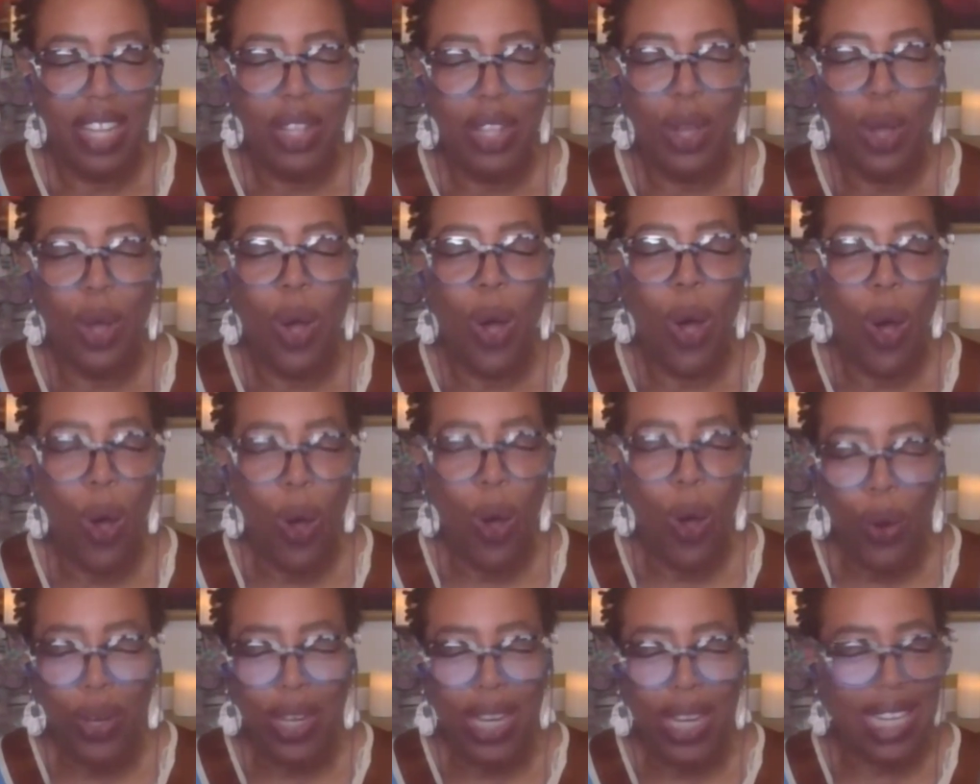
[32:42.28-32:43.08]
in the
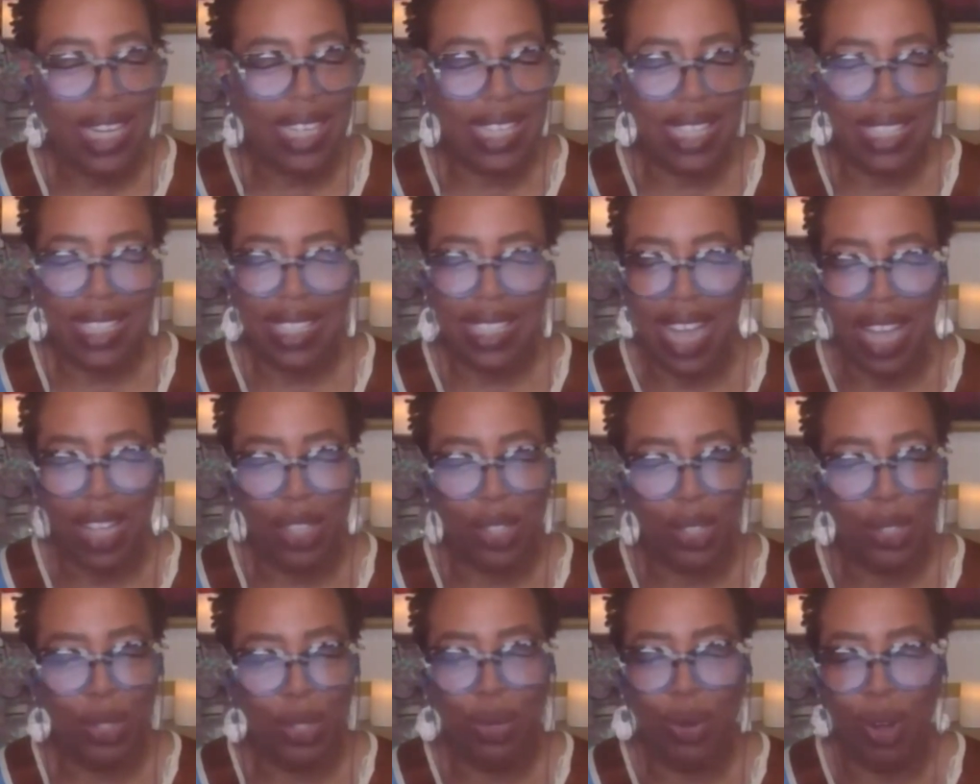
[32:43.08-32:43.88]
holiness
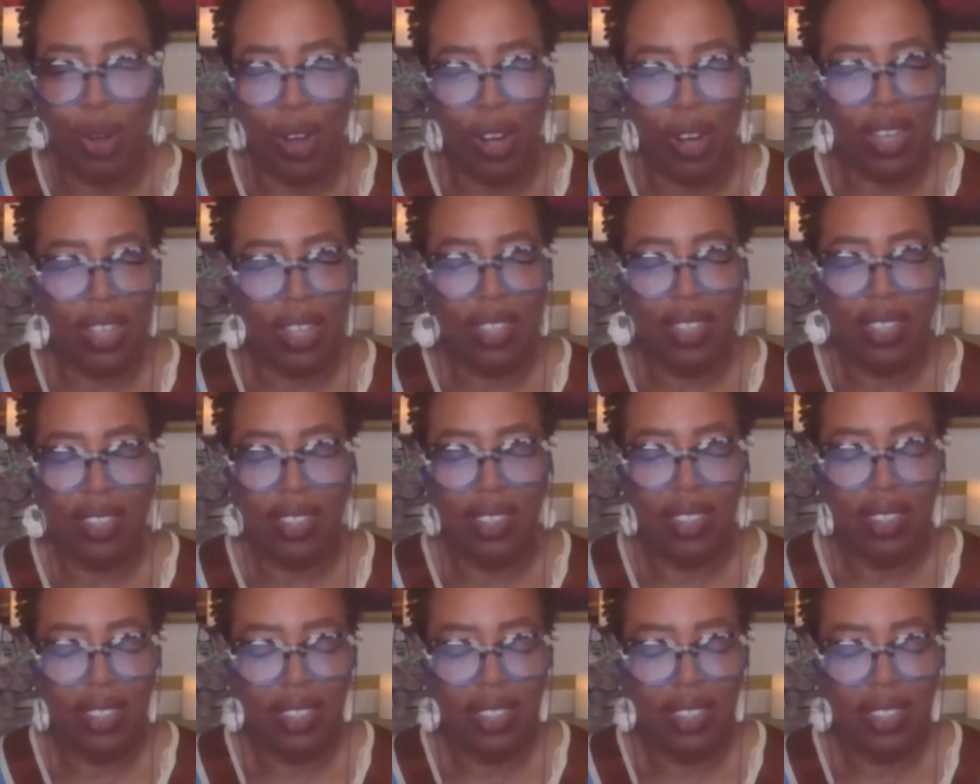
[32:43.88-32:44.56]
that you are.